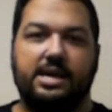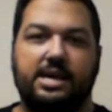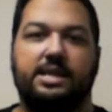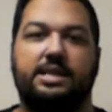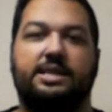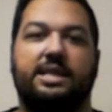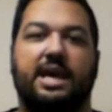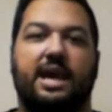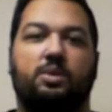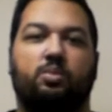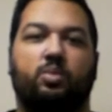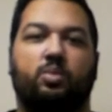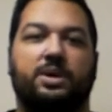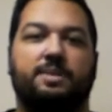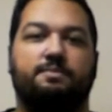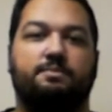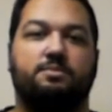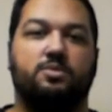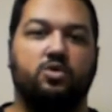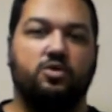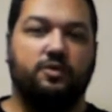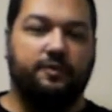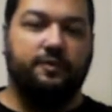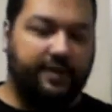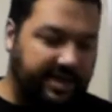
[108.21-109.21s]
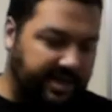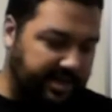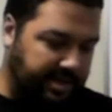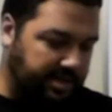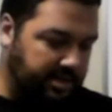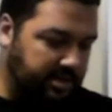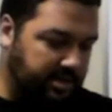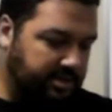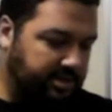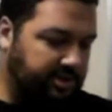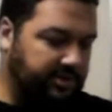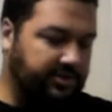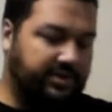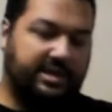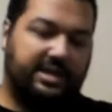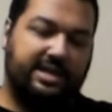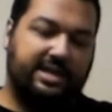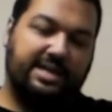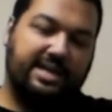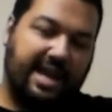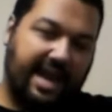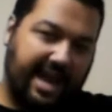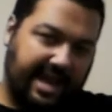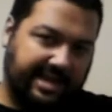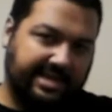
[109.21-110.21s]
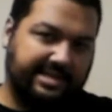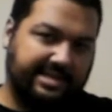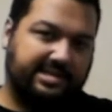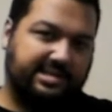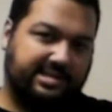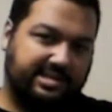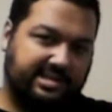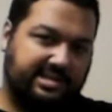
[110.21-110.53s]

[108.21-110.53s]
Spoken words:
then we move into the next